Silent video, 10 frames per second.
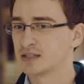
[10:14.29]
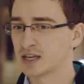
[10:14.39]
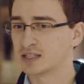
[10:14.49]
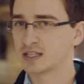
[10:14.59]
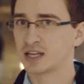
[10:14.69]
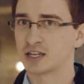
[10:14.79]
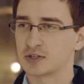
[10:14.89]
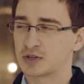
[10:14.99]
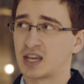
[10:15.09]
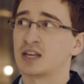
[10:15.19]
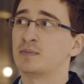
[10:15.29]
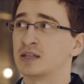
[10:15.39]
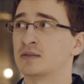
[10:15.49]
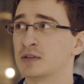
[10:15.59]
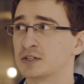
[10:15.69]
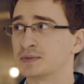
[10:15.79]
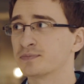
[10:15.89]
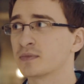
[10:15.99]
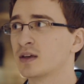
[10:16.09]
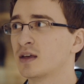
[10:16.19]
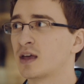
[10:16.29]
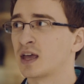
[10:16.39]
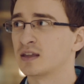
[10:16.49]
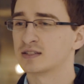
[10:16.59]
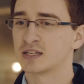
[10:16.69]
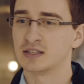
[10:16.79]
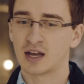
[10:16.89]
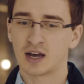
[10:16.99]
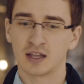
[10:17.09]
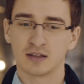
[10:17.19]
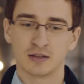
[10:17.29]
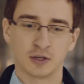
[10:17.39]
the idea that it's okay to be in the middle, and to not,